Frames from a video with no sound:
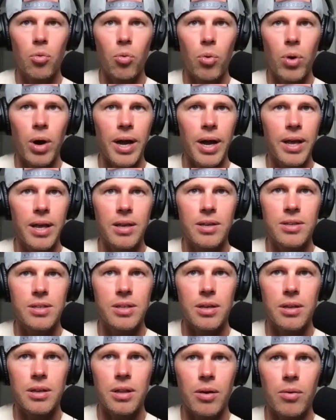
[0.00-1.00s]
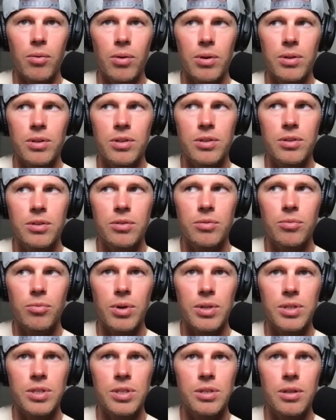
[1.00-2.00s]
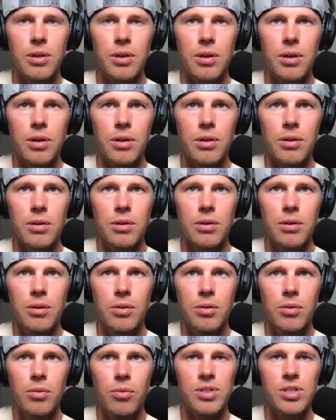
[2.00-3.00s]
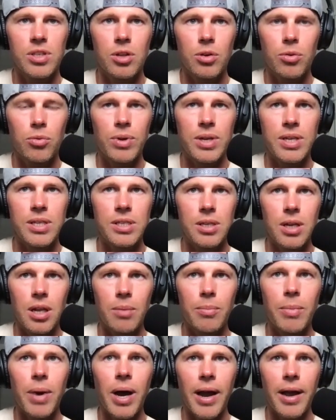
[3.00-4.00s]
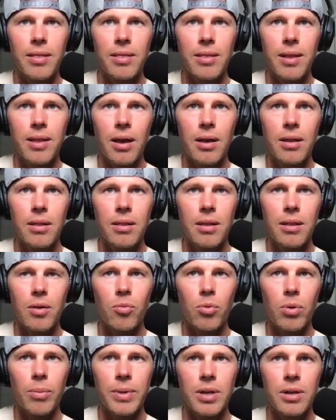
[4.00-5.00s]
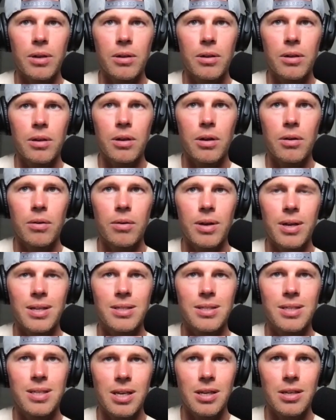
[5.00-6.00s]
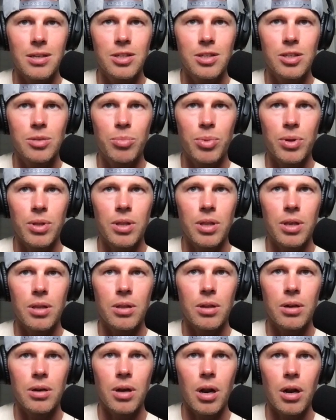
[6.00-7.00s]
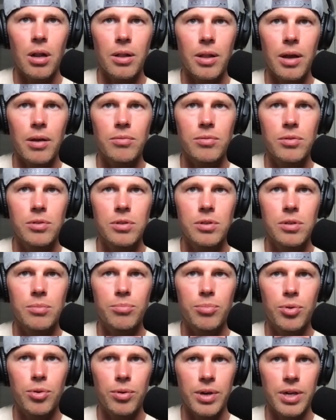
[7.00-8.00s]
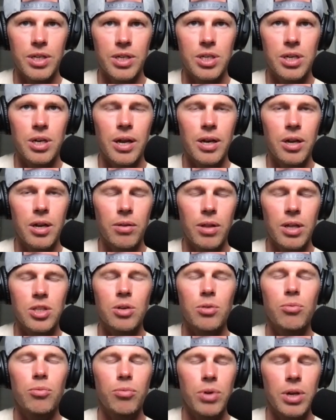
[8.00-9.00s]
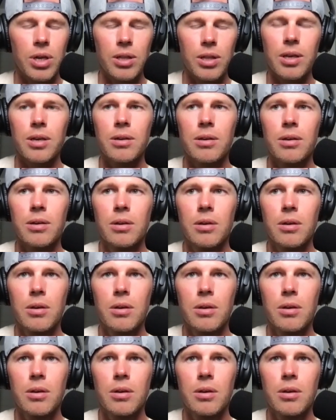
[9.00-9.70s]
why is it like, what's, what's the, what's the reasoning behind that, that a woman, you know, can teach, but then they're not allowed to preach? And I know that's a really